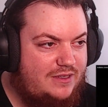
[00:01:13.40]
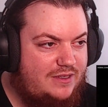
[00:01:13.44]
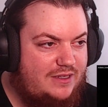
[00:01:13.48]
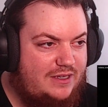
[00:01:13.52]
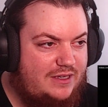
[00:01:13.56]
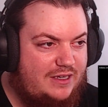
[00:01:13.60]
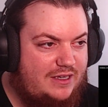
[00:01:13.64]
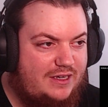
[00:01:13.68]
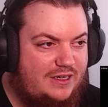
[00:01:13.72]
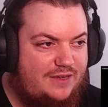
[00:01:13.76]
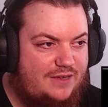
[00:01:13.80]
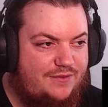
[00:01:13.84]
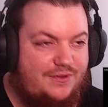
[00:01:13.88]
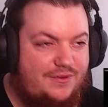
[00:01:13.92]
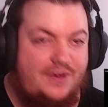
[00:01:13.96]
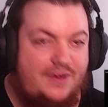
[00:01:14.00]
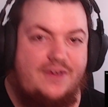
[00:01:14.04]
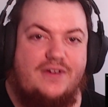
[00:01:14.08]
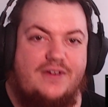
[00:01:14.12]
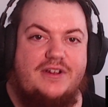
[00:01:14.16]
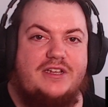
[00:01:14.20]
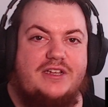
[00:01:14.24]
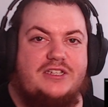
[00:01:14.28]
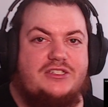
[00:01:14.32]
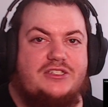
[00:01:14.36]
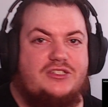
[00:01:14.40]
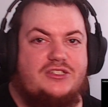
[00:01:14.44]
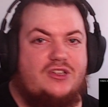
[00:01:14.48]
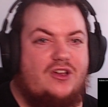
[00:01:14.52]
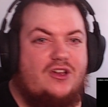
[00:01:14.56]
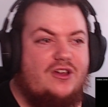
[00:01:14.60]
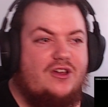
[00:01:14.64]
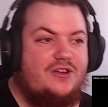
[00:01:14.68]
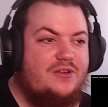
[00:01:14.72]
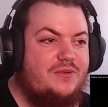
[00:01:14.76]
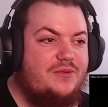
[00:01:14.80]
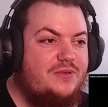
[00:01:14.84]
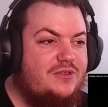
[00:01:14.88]
uh, very
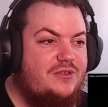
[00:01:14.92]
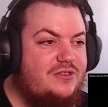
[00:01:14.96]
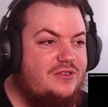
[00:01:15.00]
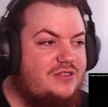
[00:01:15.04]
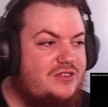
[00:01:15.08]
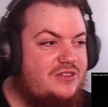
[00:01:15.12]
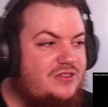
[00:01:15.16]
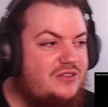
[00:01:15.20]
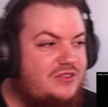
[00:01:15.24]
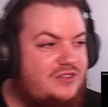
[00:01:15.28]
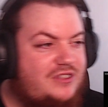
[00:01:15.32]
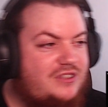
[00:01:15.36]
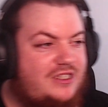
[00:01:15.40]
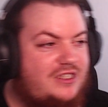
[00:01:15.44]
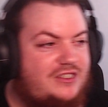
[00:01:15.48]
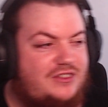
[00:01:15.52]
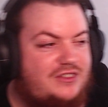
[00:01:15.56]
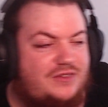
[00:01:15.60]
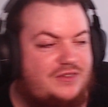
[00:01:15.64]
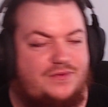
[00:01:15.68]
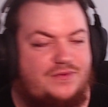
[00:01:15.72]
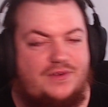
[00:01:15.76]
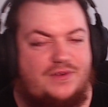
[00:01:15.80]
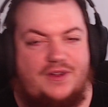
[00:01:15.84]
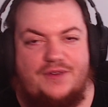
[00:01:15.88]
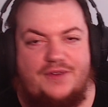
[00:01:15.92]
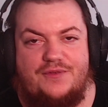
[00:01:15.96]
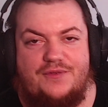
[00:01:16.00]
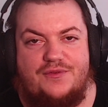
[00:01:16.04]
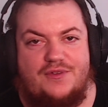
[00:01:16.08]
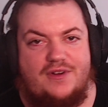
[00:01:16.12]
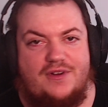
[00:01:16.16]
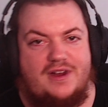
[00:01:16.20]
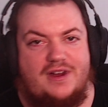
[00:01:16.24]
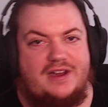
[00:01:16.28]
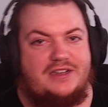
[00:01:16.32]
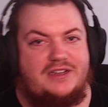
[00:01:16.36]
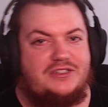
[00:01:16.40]
excited because it was such a fun
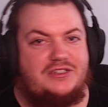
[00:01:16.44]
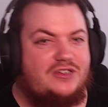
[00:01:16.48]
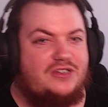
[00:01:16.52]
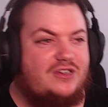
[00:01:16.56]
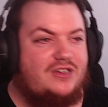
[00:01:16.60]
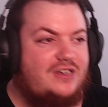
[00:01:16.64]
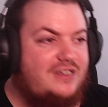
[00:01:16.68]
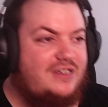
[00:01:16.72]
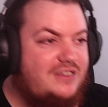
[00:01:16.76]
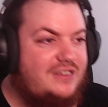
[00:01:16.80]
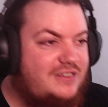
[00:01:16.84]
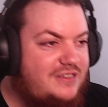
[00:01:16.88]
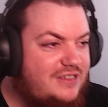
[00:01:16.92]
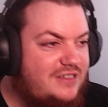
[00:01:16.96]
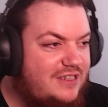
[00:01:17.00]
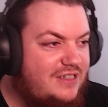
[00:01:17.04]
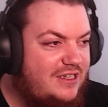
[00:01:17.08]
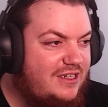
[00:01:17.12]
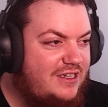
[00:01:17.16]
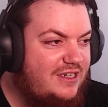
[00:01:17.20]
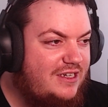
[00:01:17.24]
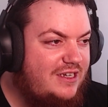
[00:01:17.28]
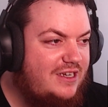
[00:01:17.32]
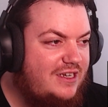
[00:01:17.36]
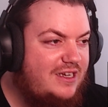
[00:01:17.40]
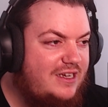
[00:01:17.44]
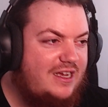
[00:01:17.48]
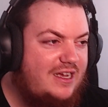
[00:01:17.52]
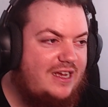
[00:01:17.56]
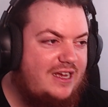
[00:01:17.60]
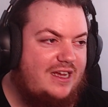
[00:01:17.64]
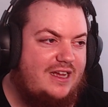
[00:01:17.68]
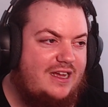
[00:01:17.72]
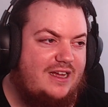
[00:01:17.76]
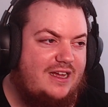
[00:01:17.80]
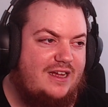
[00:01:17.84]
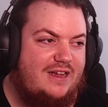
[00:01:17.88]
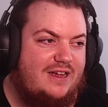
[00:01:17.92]
franchise
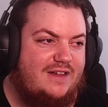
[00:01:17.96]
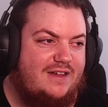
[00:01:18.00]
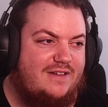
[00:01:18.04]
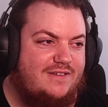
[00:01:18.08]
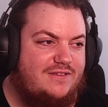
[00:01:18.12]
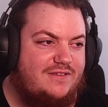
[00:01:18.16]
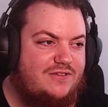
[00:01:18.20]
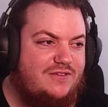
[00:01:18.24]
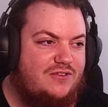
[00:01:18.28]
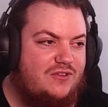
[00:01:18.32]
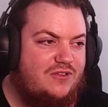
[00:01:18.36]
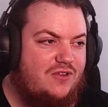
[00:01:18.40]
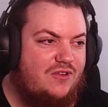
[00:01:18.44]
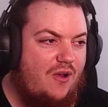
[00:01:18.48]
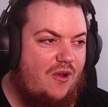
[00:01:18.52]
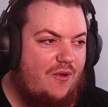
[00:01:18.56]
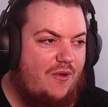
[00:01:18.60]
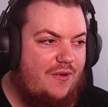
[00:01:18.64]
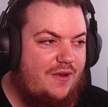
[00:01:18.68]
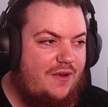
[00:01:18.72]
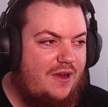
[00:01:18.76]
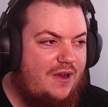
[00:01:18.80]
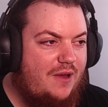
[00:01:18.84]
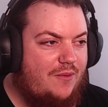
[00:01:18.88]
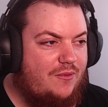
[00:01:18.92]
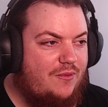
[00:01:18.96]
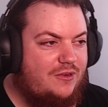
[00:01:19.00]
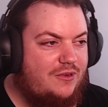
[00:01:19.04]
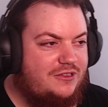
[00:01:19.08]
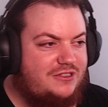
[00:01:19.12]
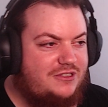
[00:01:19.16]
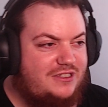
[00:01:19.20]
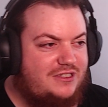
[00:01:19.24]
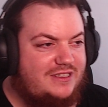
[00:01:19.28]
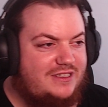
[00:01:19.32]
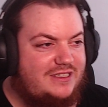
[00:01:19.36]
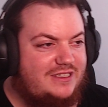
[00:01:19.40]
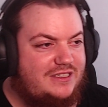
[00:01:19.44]
uh, growing up
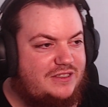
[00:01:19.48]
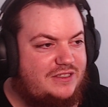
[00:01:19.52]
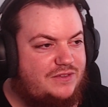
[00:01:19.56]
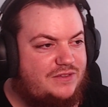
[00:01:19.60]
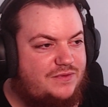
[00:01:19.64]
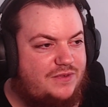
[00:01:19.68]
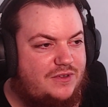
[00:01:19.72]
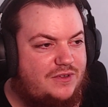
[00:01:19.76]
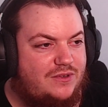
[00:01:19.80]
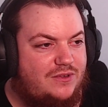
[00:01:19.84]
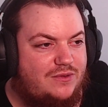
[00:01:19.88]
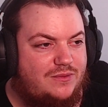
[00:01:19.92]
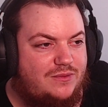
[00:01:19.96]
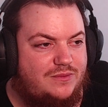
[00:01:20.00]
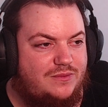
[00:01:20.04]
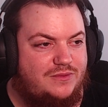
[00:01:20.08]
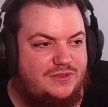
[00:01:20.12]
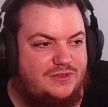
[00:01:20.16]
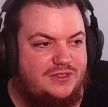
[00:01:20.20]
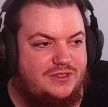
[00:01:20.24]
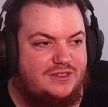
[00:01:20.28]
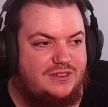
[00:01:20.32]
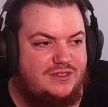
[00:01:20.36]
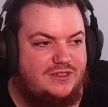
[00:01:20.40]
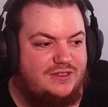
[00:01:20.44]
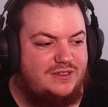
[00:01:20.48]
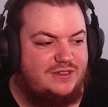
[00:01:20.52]
watching these films.